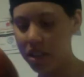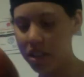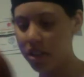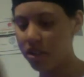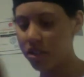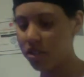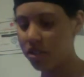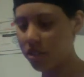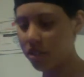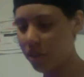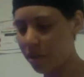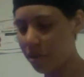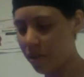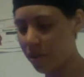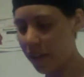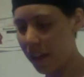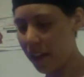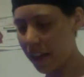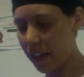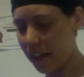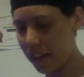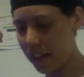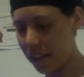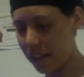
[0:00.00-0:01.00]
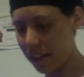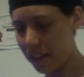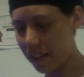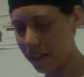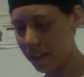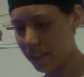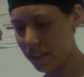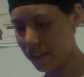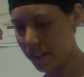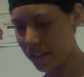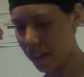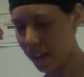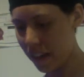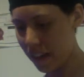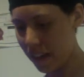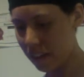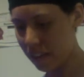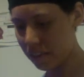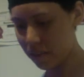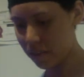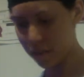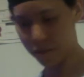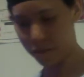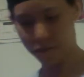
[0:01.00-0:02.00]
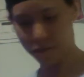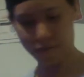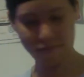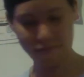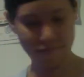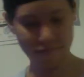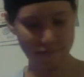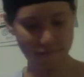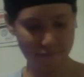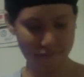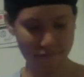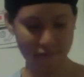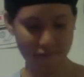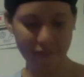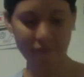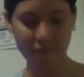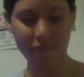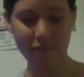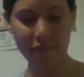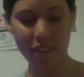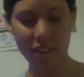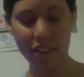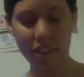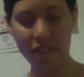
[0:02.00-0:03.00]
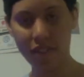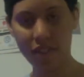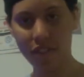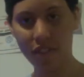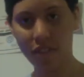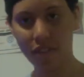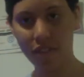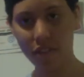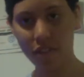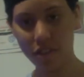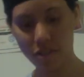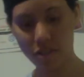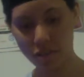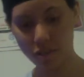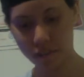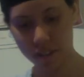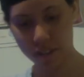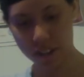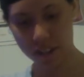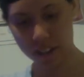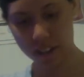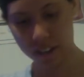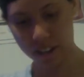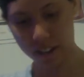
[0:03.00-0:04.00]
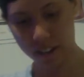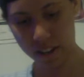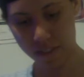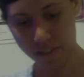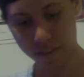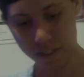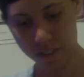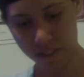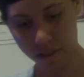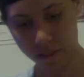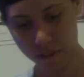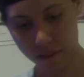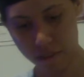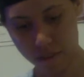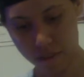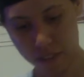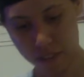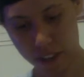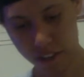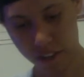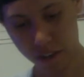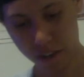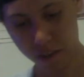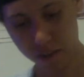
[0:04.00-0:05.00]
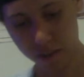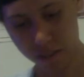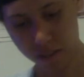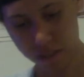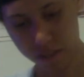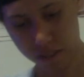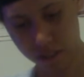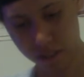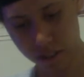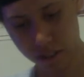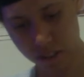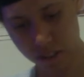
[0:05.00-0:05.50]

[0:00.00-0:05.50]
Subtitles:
So, yeah, so the first one I have is Romano's,